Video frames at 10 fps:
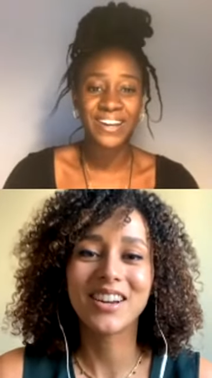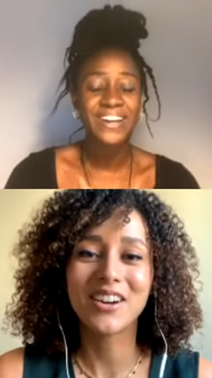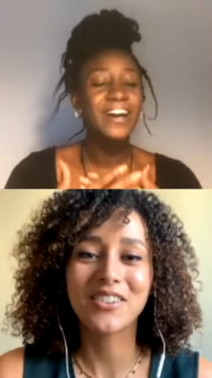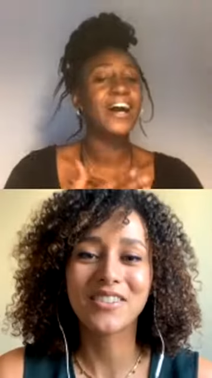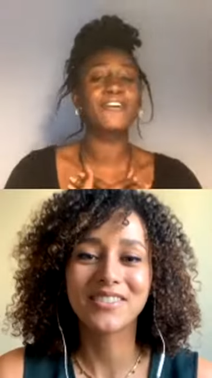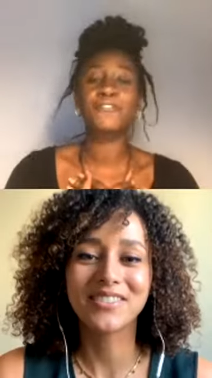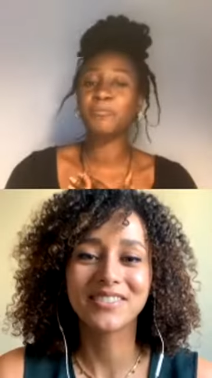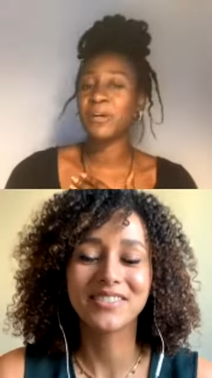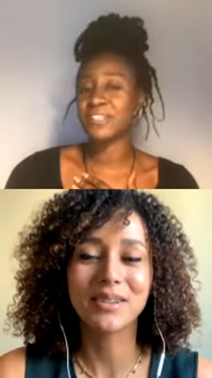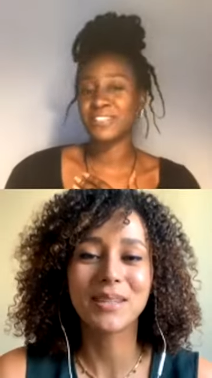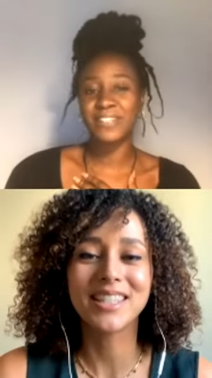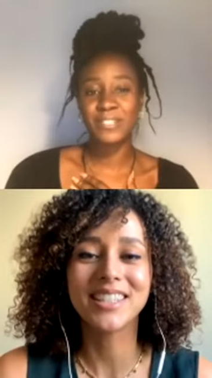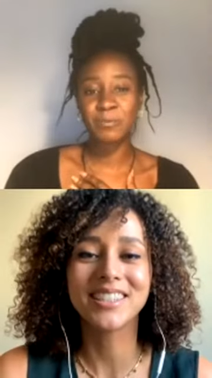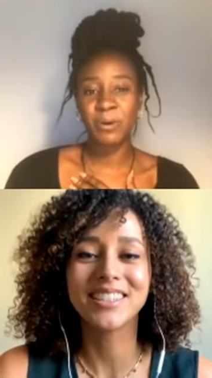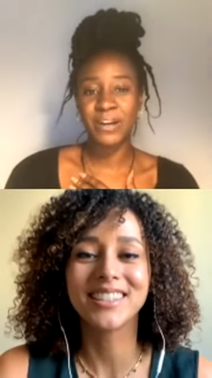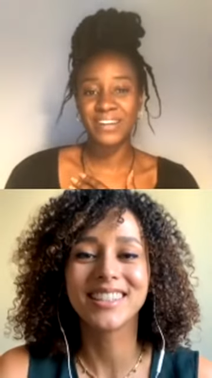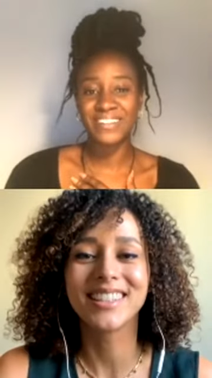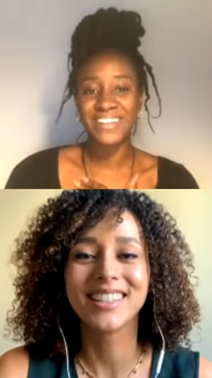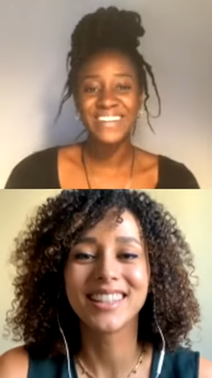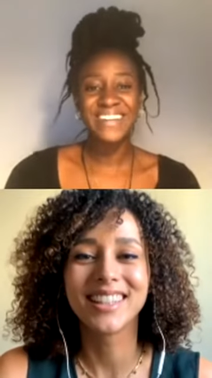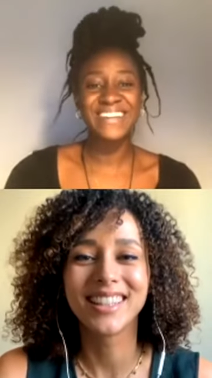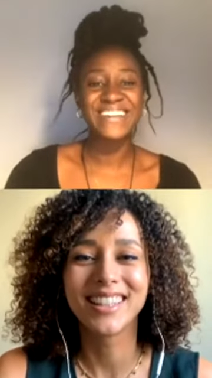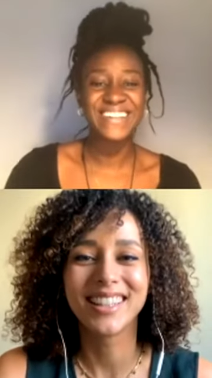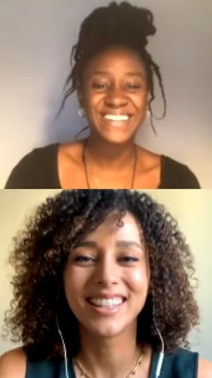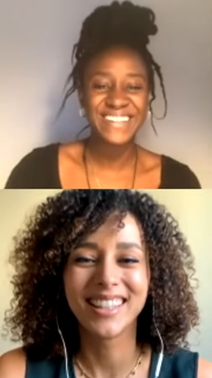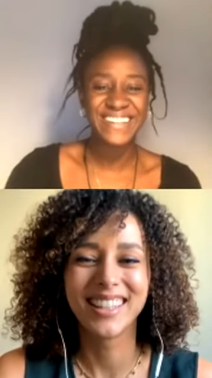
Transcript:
Speaker 1: oh, i feel personally inspired